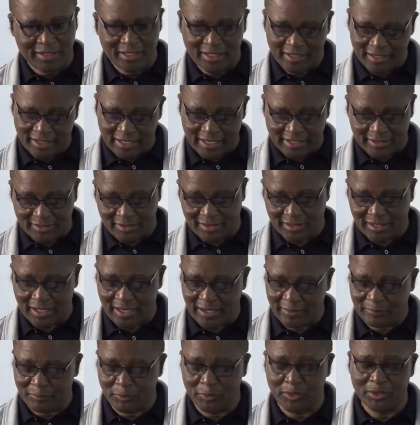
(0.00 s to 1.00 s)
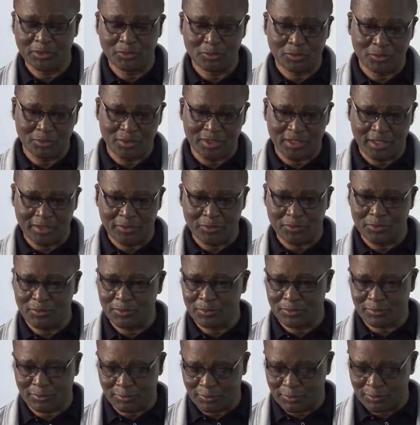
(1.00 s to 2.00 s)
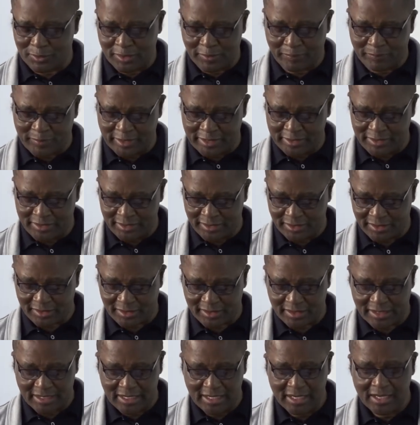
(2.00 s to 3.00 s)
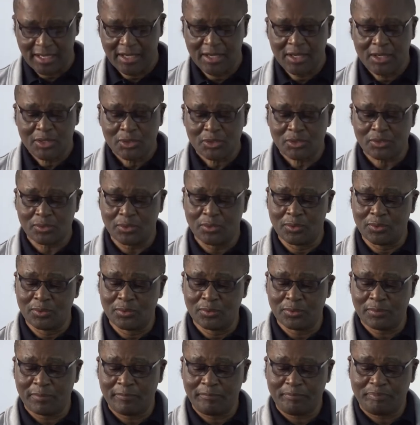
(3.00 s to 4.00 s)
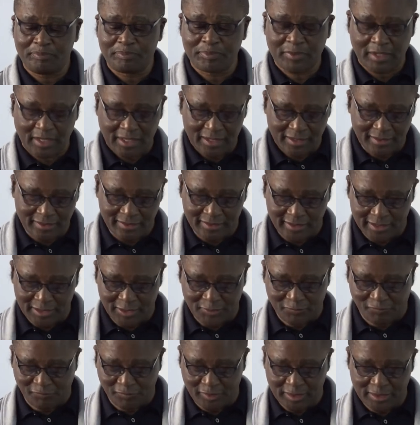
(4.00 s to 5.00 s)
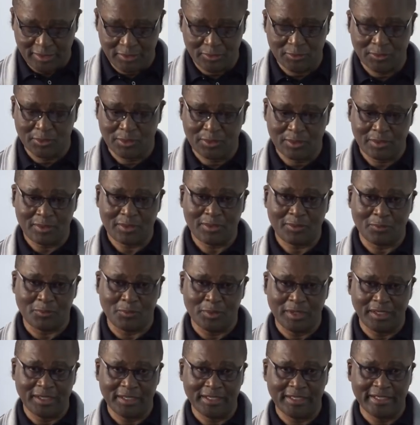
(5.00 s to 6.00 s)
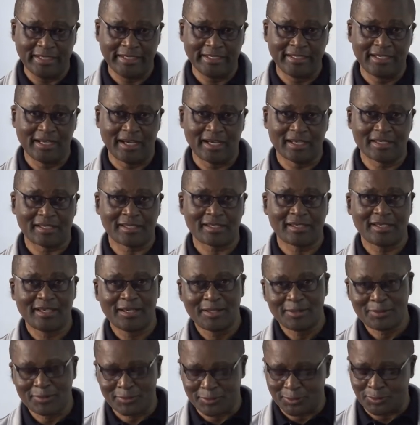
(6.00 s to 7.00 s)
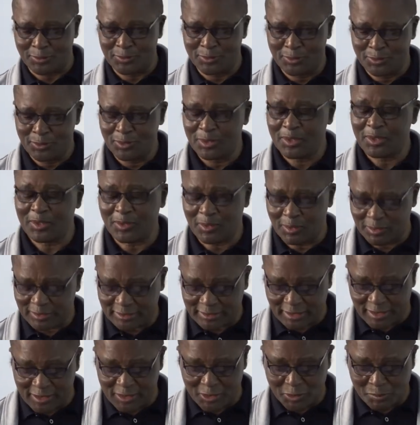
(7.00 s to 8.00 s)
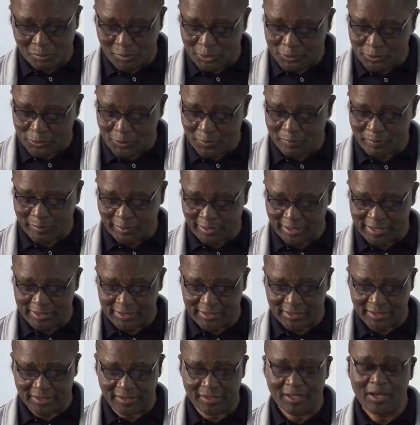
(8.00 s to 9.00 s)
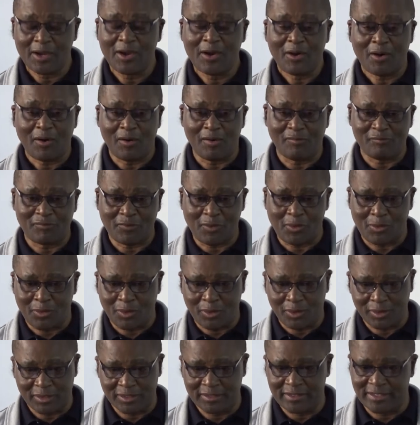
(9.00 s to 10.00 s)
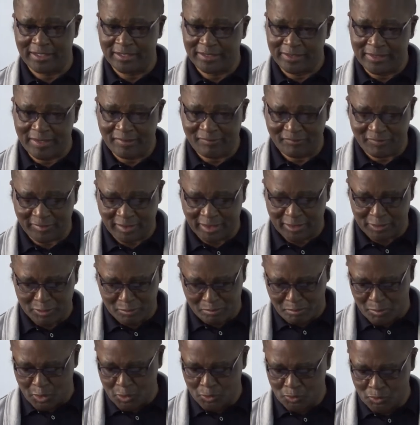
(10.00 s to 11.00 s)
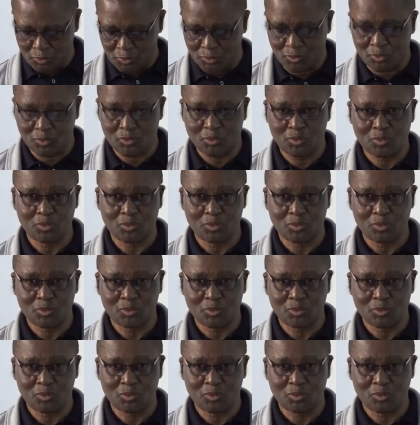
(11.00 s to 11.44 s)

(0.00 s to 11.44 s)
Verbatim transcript: the lecture, I'm going to take you through the pages. So this video will lead us through transport operation of all the different modes.